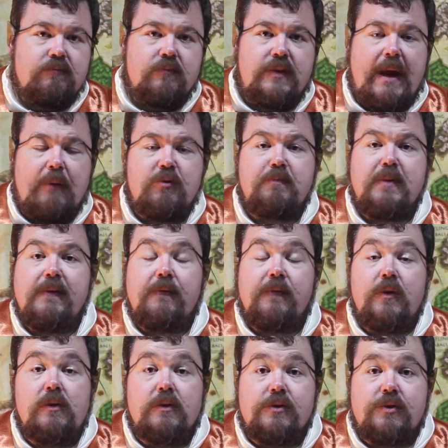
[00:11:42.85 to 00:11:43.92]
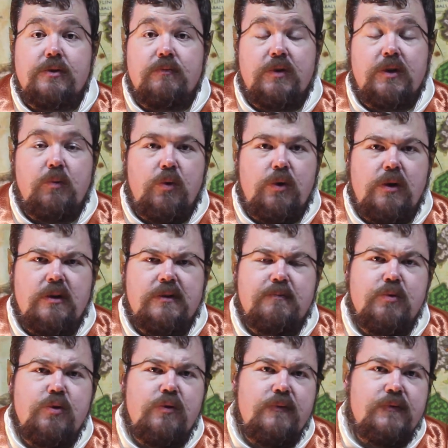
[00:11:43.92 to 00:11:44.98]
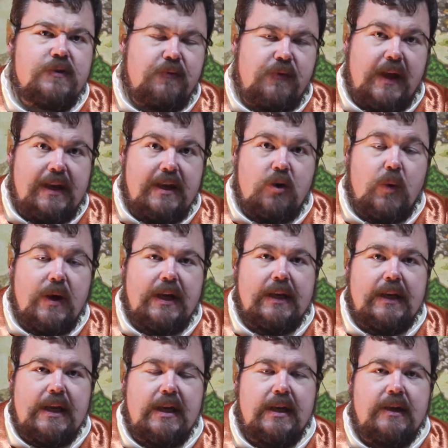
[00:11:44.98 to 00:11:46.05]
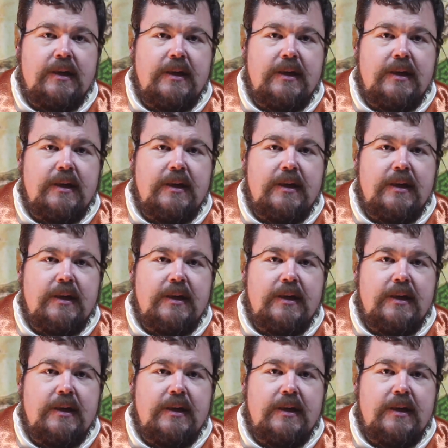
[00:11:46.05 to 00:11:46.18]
That would be foolish. The world moves fairly quickly.